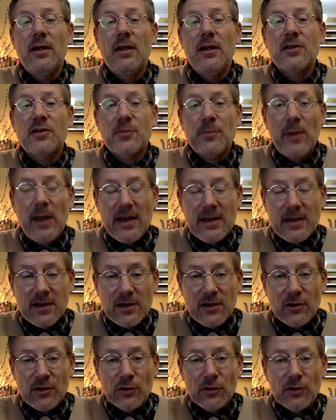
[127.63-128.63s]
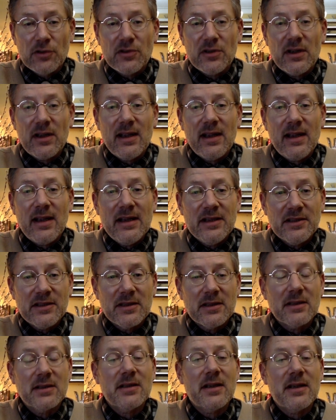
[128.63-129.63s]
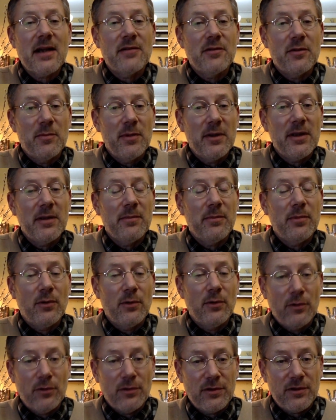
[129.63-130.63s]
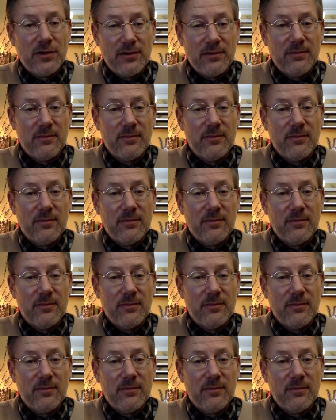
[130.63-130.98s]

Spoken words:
spectacles isn't terribly important,